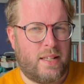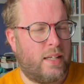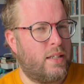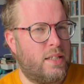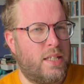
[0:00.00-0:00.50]
I
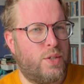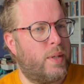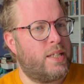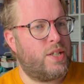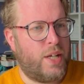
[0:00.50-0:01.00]
think
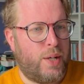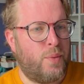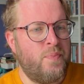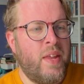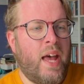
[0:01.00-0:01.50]

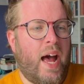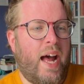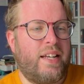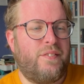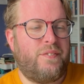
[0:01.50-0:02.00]
1922,
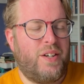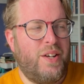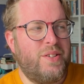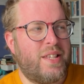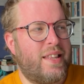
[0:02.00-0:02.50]
and it
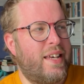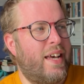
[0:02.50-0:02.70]
follows the